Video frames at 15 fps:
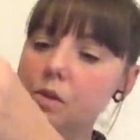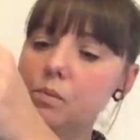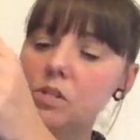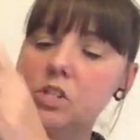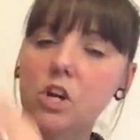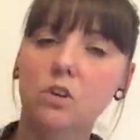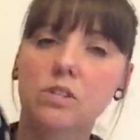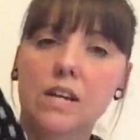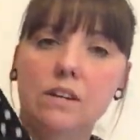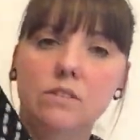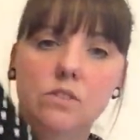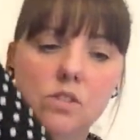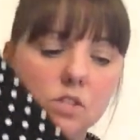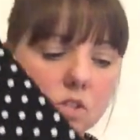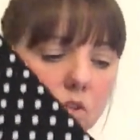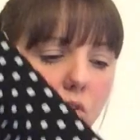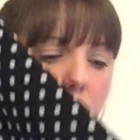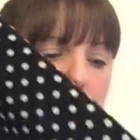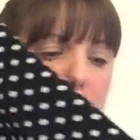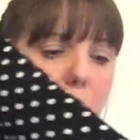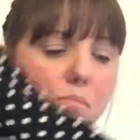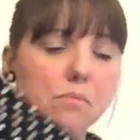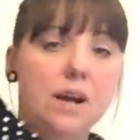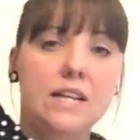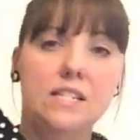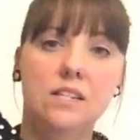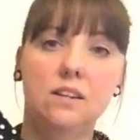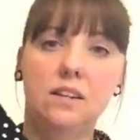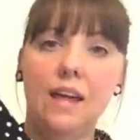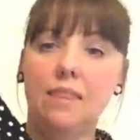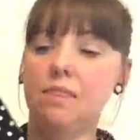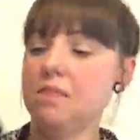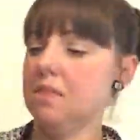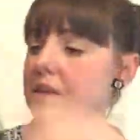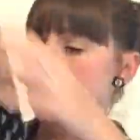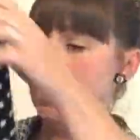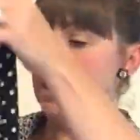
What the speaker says: which go down to sort of bracelet length.